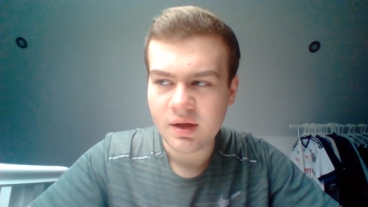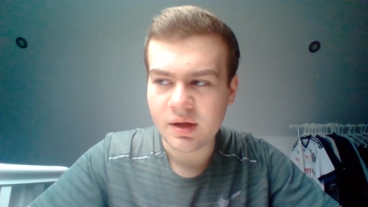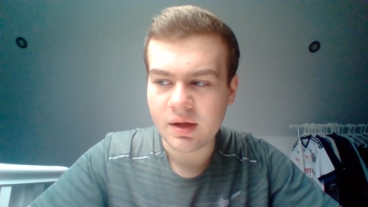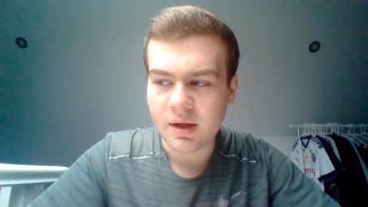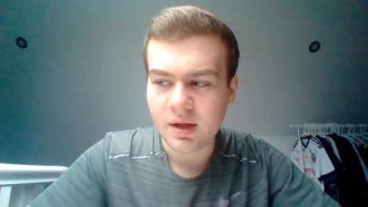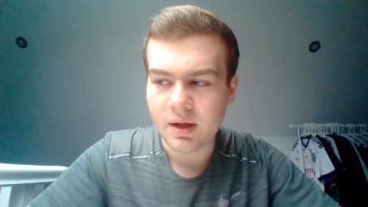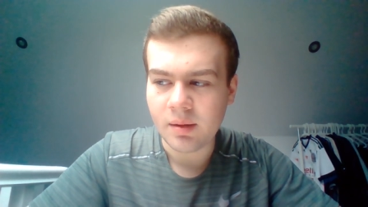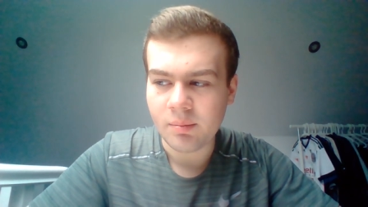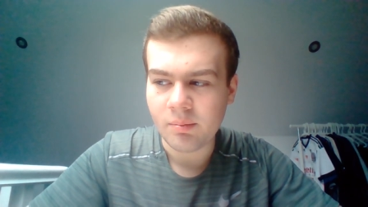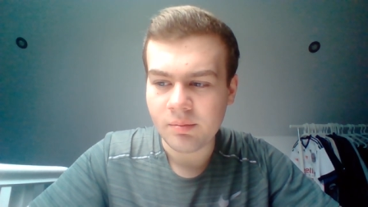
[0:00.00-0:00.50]

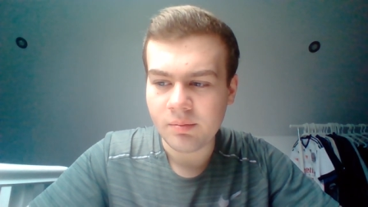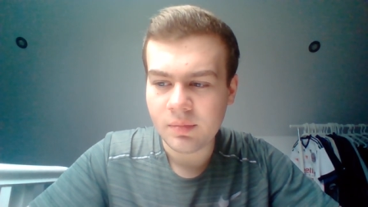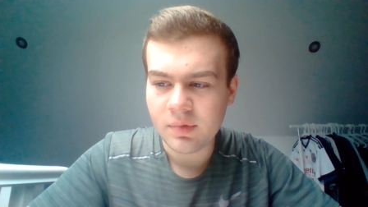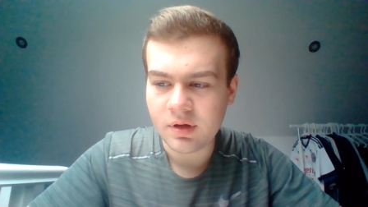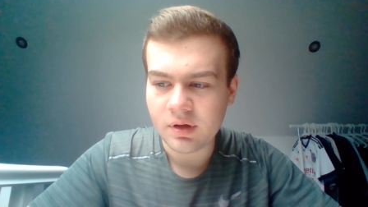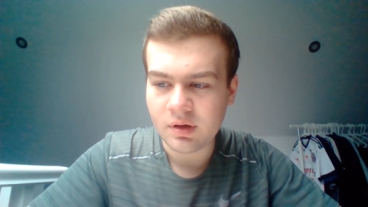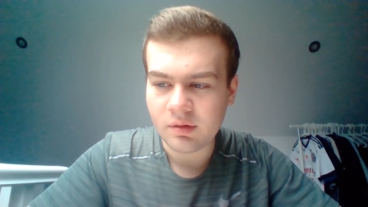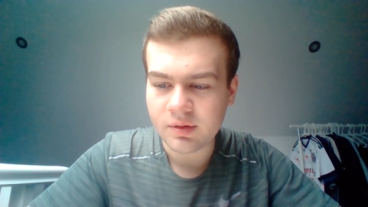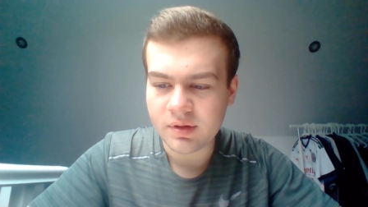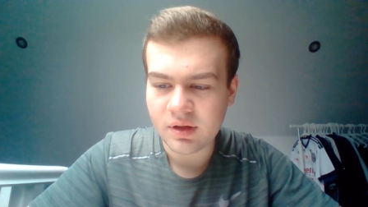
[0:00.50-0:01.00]
I
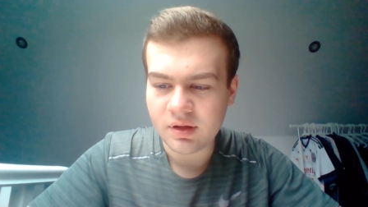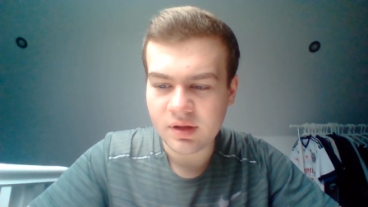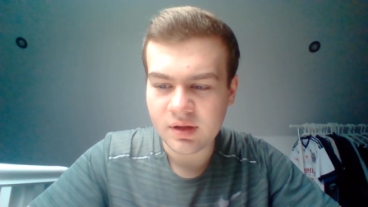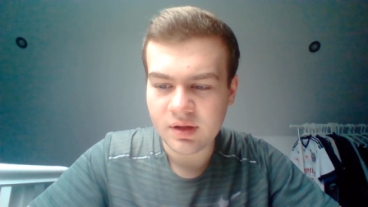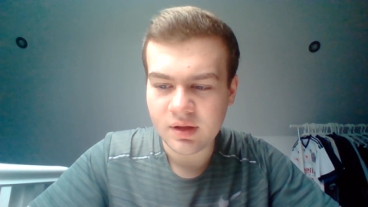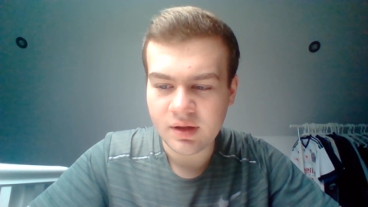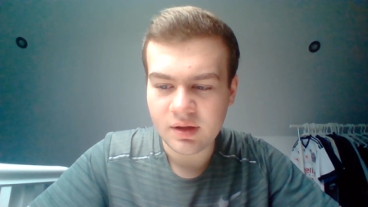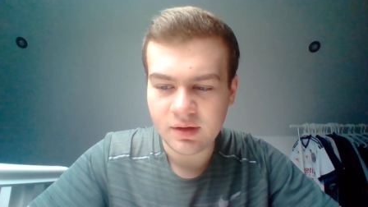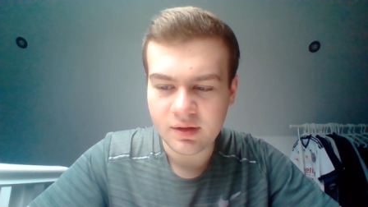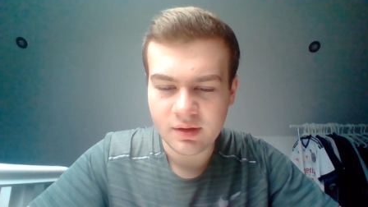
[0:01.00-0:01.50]
think
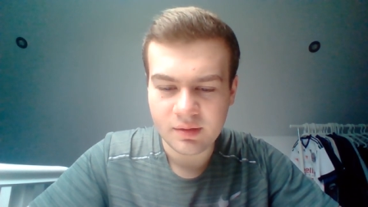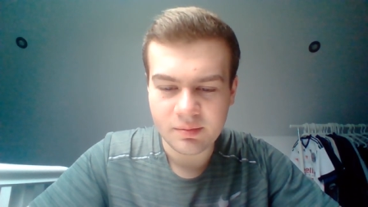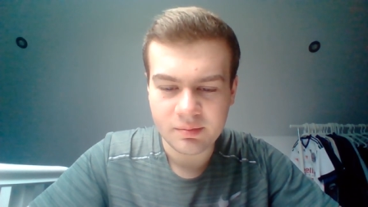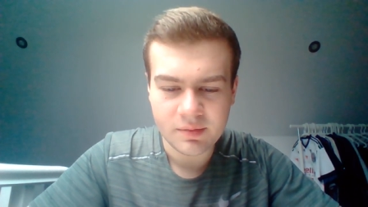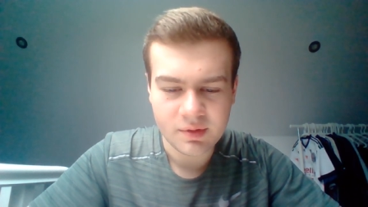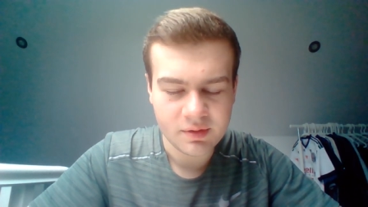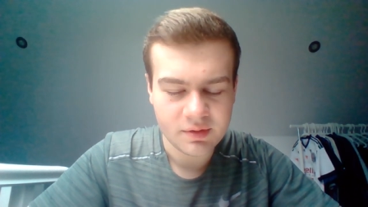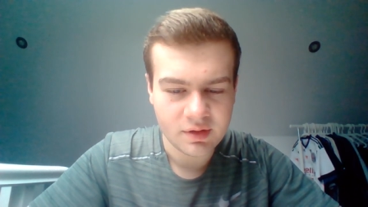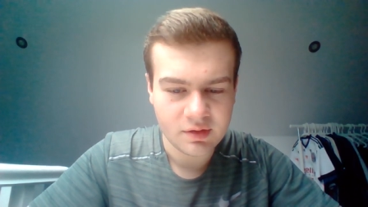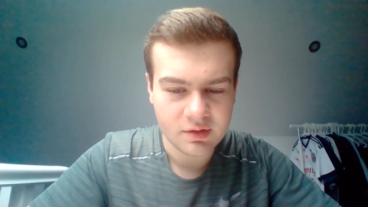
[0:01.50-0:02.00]
he'll
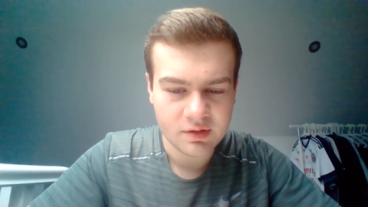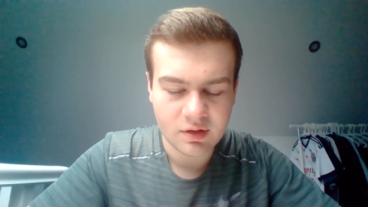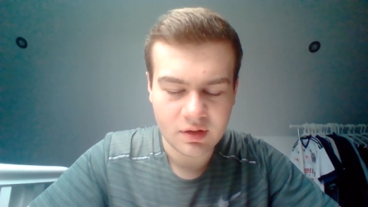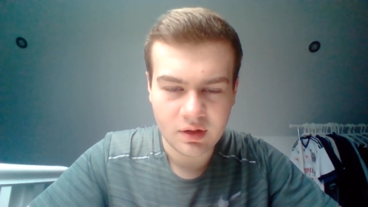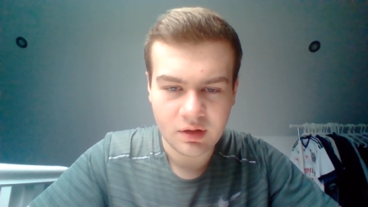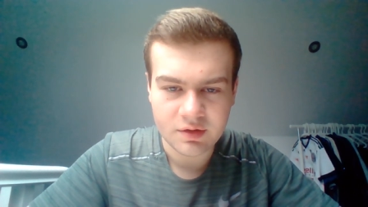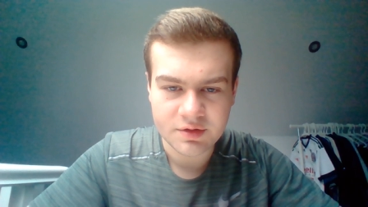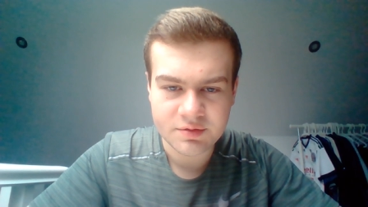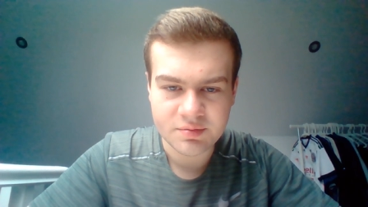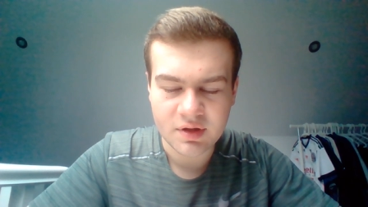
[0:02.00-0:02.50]
I think the
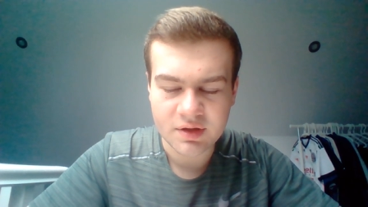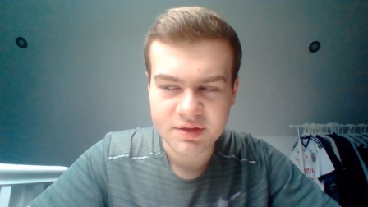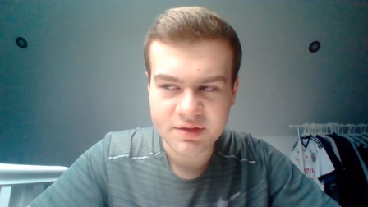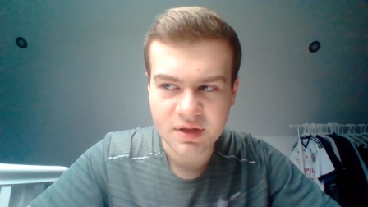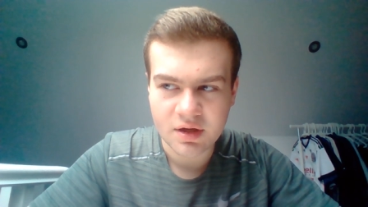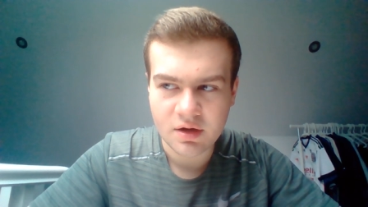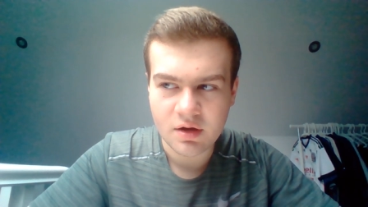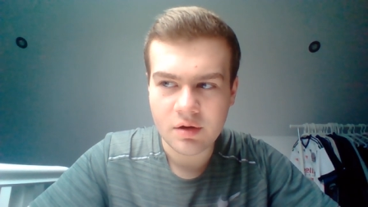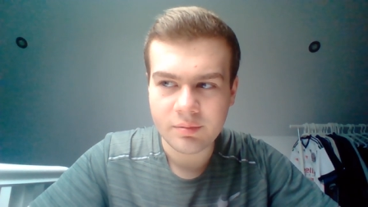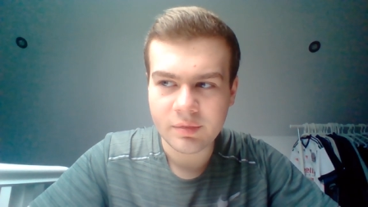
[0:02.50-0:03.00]
goals will
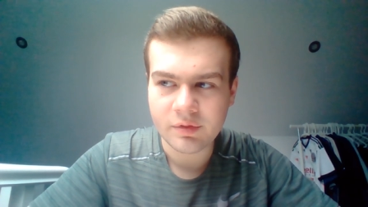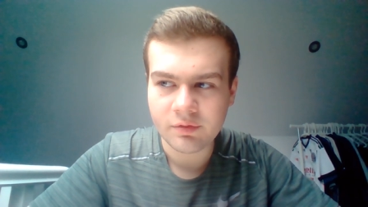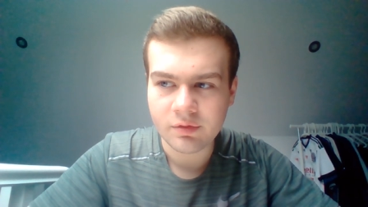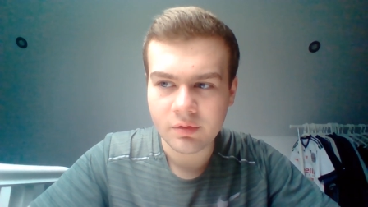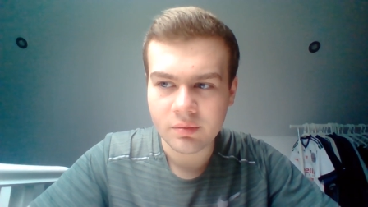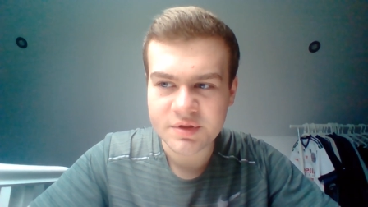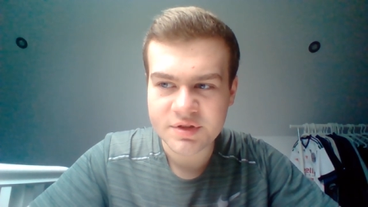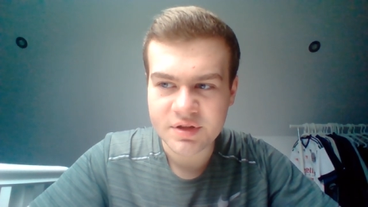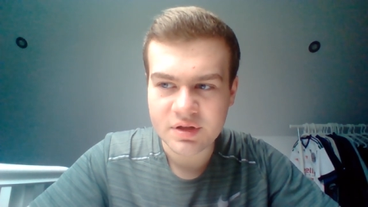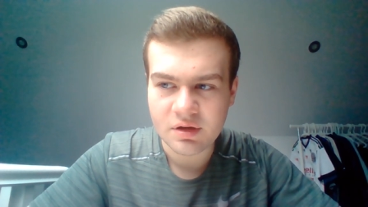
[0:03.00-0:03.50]
start coming
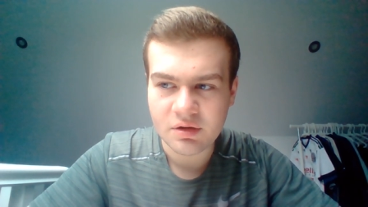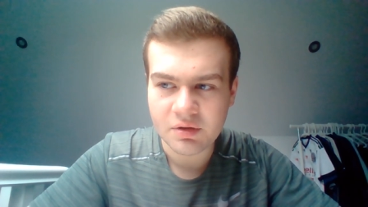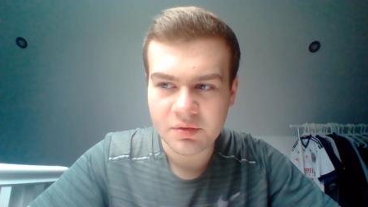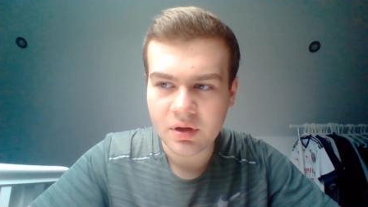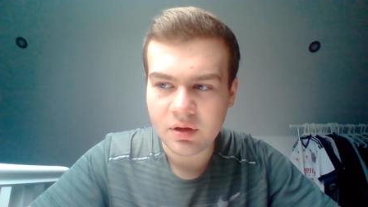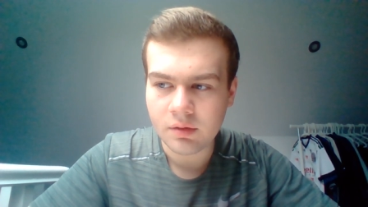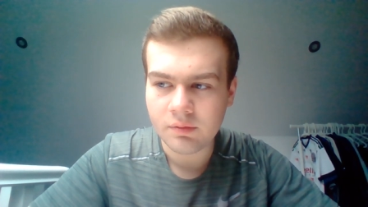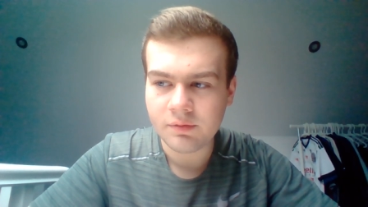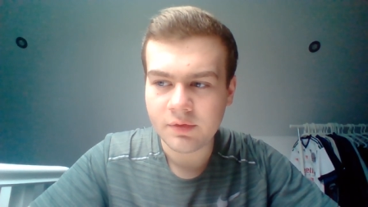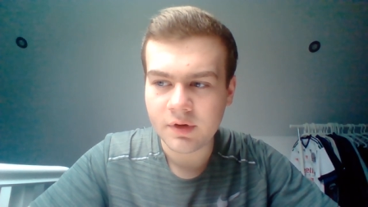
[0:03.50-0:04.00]
from soon,
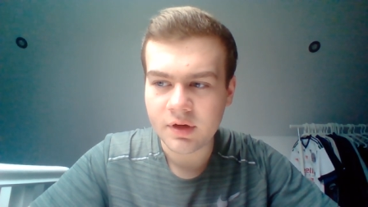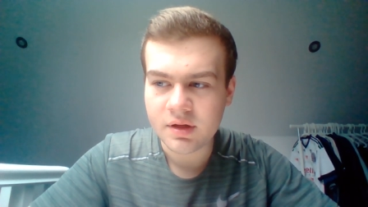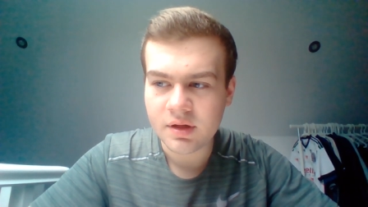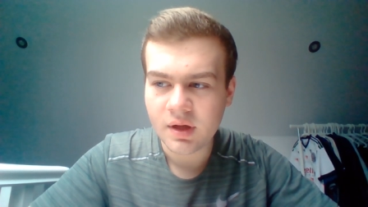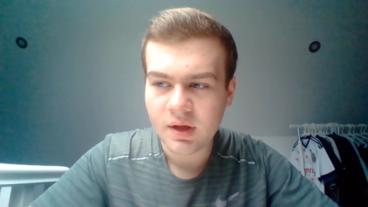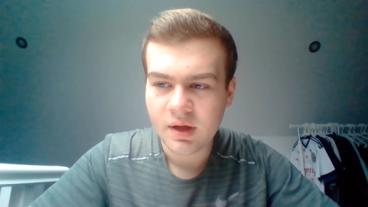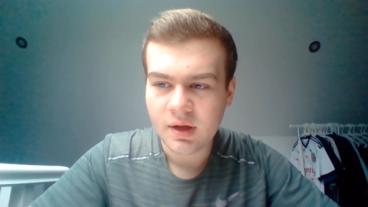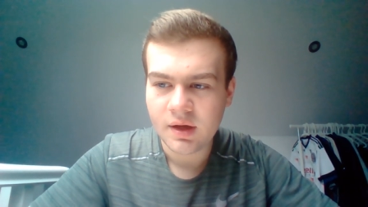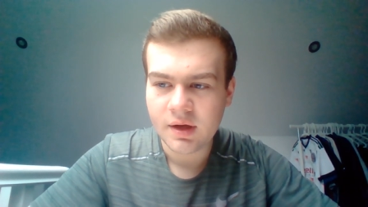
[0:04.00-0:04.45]
hopefully.